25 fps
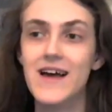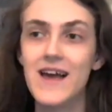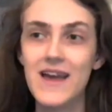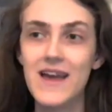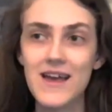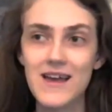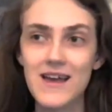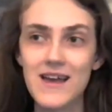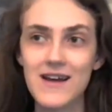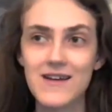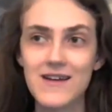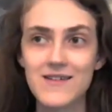
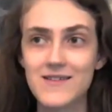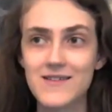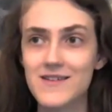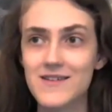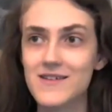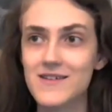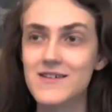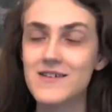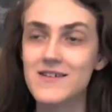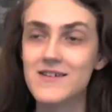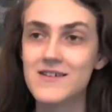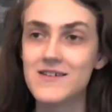And
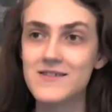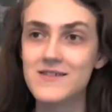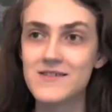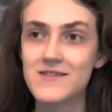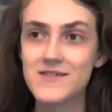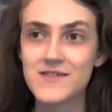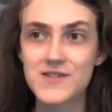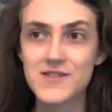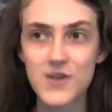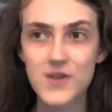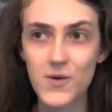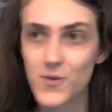
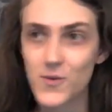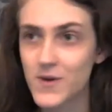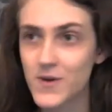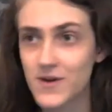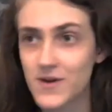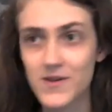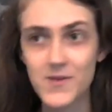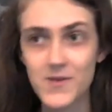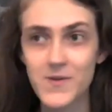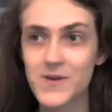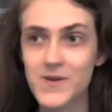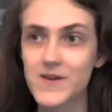so
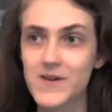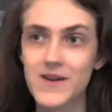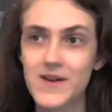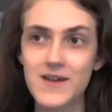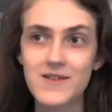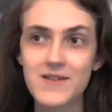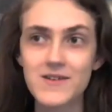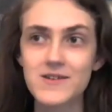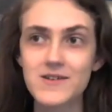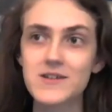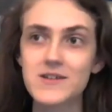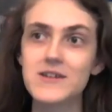where do you put your
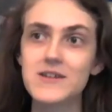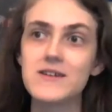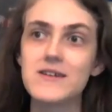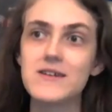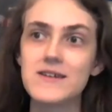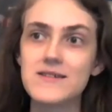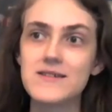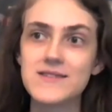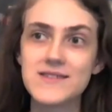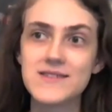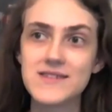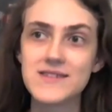energy?
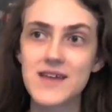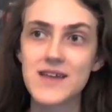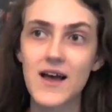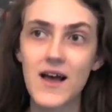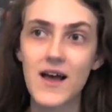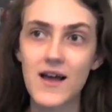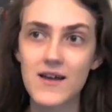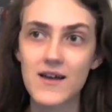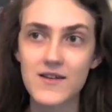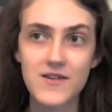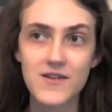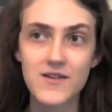It's
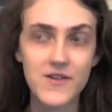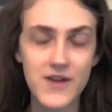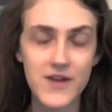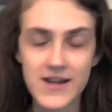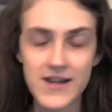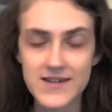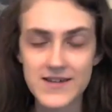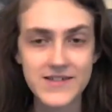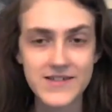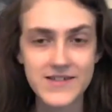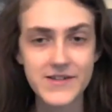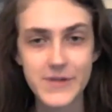a
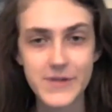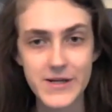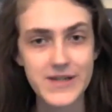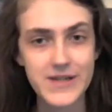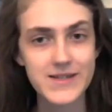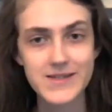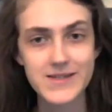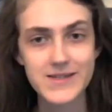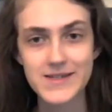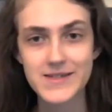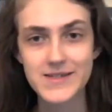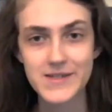crazy,
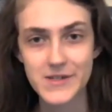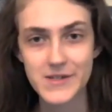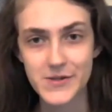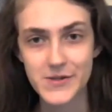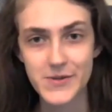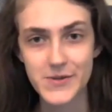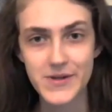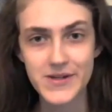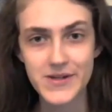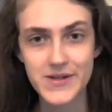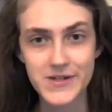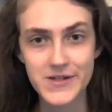crazy
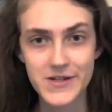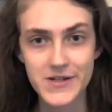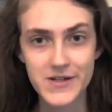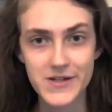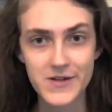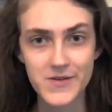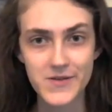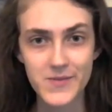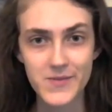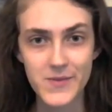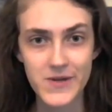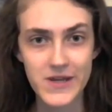
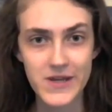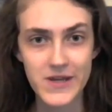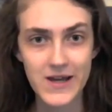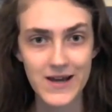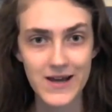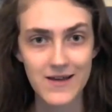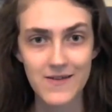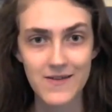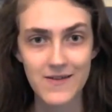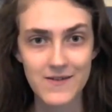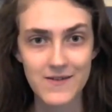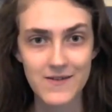situation. But
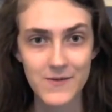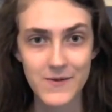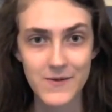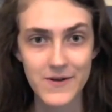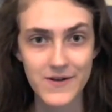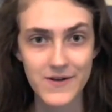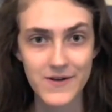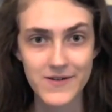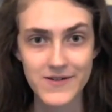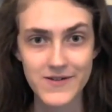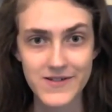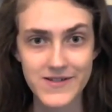I think we
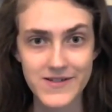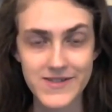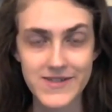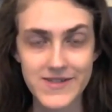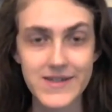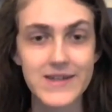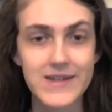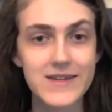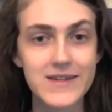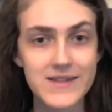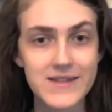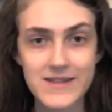all just,
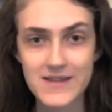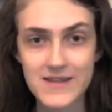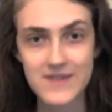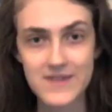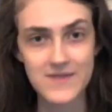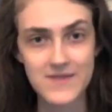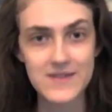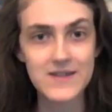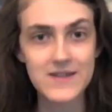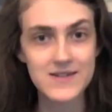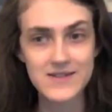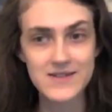like,
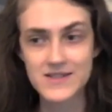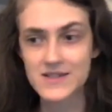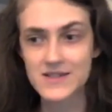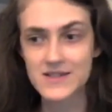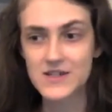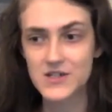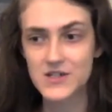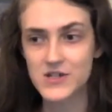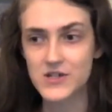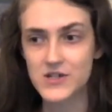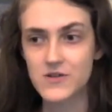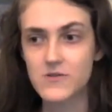if there's an
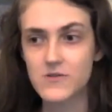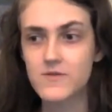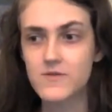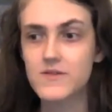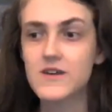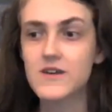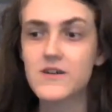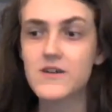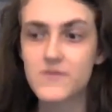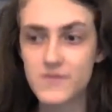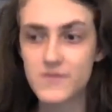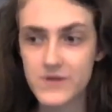issue
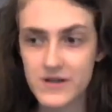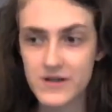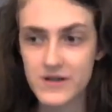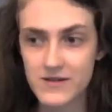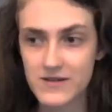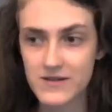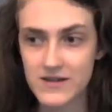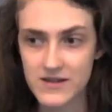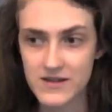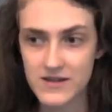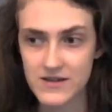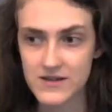that
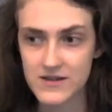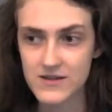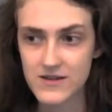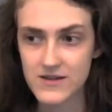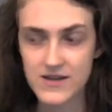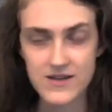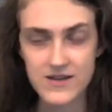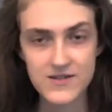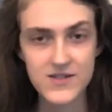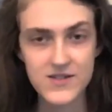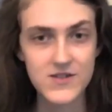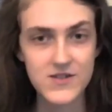really
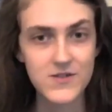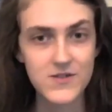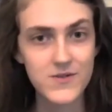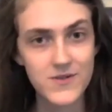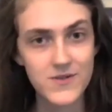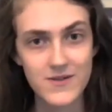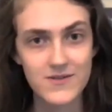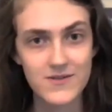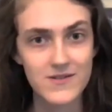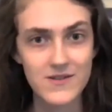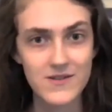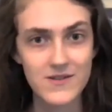hits you
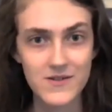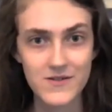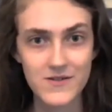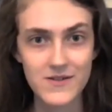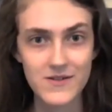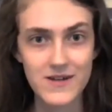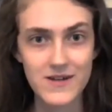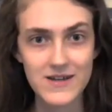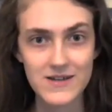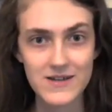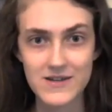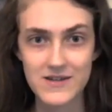and you're
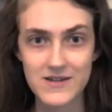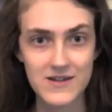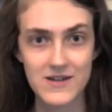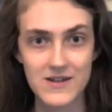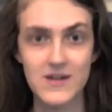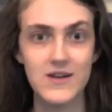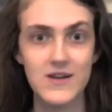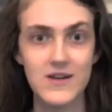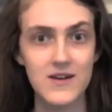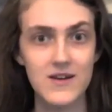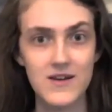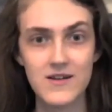like,
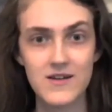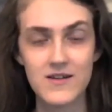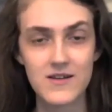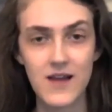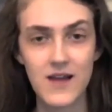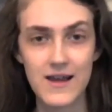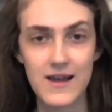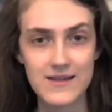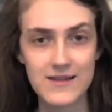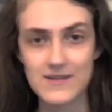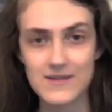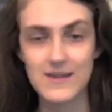
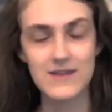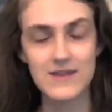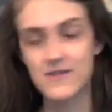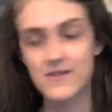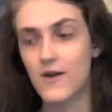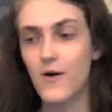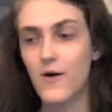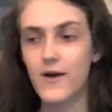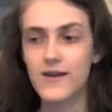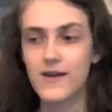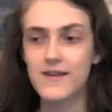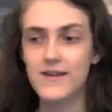I
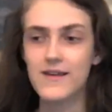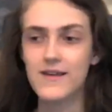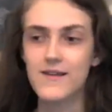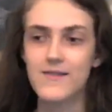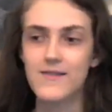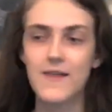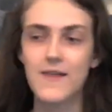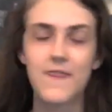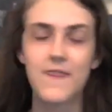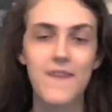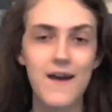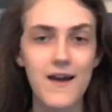can't
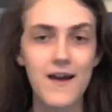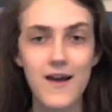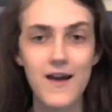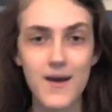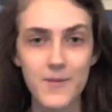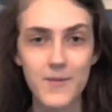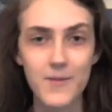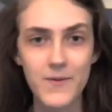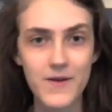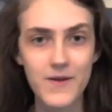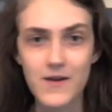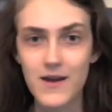let that
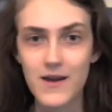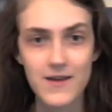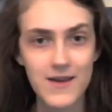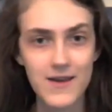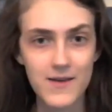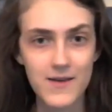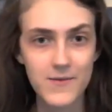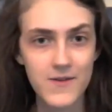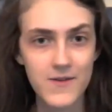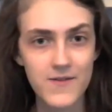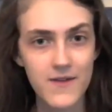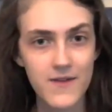happen. I
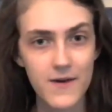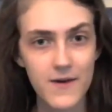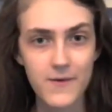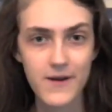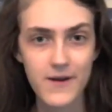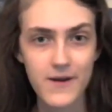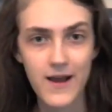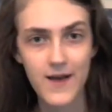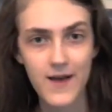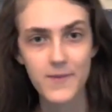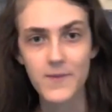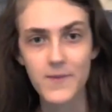can't believe that
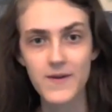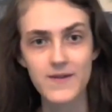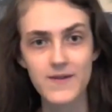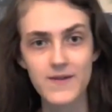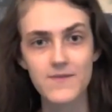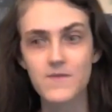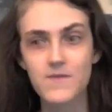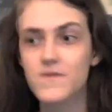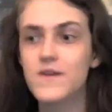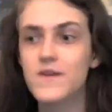would happen.